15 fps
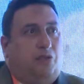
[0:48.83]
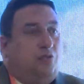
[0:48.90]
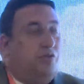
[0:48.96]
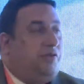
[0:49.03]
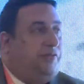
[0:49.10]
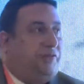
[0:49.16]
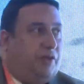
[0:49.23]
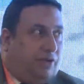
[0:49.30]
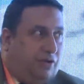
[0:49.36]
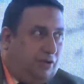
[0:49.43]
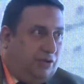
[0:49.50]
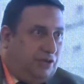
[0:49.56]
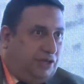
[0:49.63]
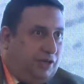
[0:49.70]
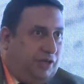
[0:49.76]
Use of
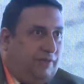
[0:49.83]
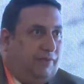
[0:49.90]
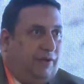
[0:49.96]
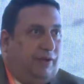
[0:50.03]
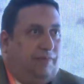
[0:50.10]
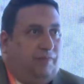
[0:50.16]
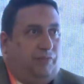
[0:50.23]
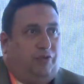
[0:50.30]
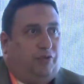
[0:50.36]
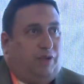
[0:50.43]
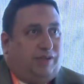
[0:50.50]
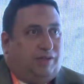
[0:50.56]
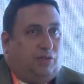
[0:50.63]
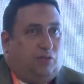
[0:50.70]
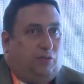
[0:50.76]
technology, even for
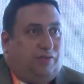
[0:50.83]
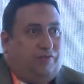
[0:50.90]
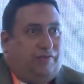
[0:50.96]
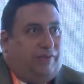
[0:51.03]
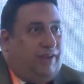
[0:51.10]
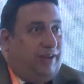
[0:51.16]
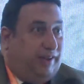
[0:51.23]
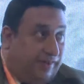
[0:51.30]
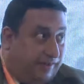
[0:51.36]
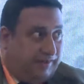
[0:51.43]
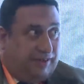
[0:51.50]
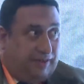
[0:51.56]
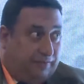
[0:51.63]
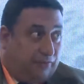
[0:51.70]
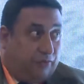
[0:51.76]
us, it was very
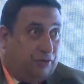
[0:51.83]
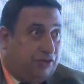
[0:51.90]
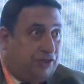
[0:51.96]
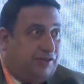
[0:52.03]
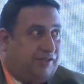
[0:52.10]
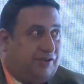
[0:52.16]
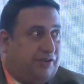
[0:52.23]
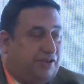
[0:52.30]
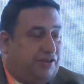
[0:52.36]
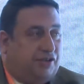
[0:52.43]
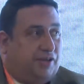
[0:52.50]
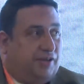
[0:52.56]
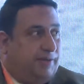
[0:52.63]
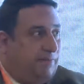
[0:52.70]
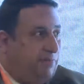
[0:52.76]
easy for
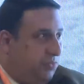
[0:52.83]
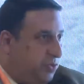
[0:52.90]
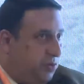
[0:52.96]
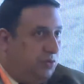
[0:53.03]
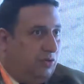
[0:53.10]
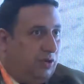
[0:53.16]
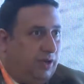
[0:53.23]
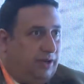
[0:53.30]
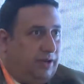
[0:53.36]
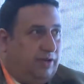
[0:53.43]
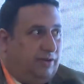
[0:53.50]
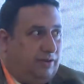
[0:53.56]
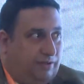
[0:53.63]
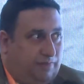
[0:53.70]
registration online.